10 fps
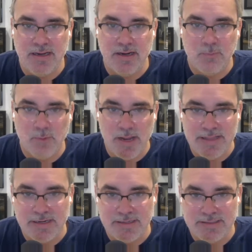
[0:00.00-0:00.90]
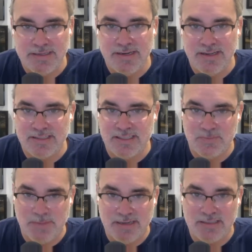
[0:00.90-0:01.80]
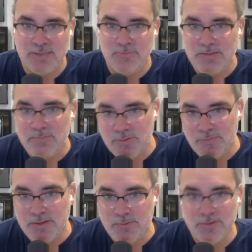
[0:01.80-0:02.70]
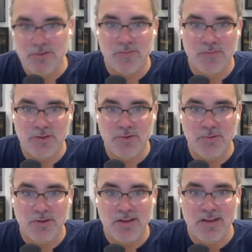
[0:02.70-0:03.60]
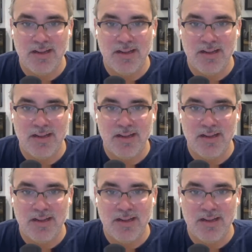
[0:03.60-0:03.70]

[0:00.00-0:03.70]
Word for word: in a way that it didn't expect to be moving with your view